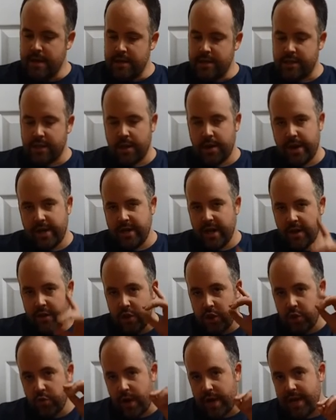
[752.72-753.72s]
So
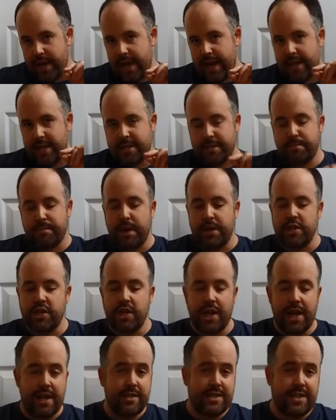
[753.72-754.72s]
another great lens, a budget
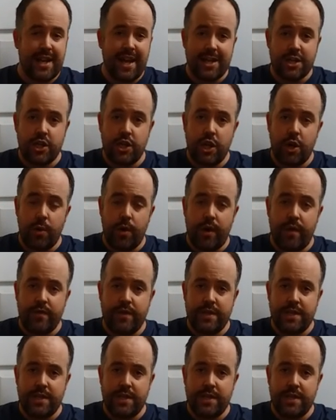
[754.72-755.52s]
lens, and actually, you know what?